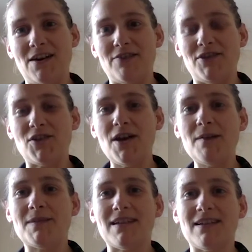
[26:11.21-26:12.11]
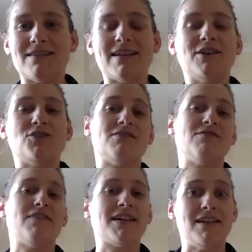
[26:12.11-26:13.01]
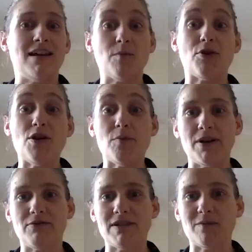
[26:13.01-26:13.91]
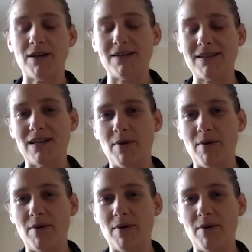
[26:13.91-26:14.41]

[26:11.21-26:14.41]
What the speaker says: Irish Times that nostalgia is in fact an inappropriate response to a